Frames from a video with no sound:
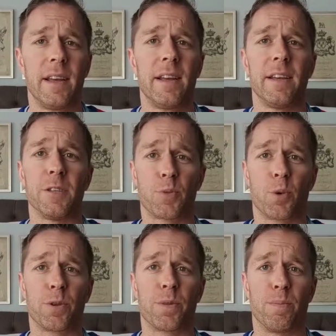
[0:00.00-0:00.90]
is
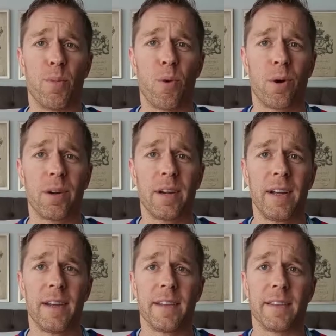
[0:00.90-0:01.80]
worth more
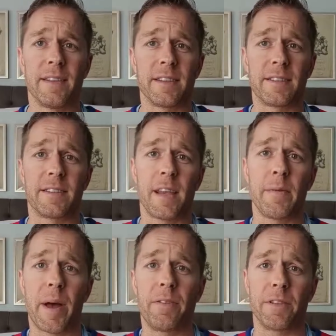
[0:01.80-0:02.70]
than the same
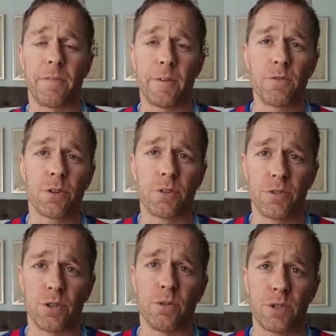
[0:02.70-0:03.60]
amount in the future
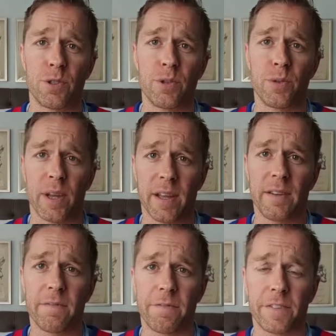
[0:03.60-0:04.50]
due to
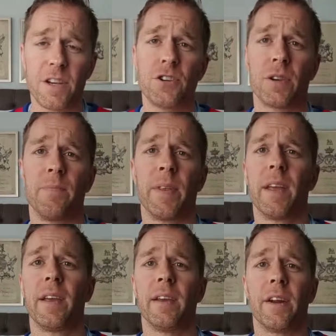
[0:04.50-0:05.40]
inflation.
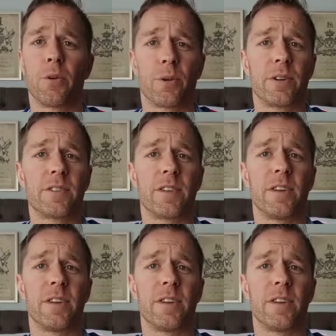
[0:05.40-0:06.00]
In other words, a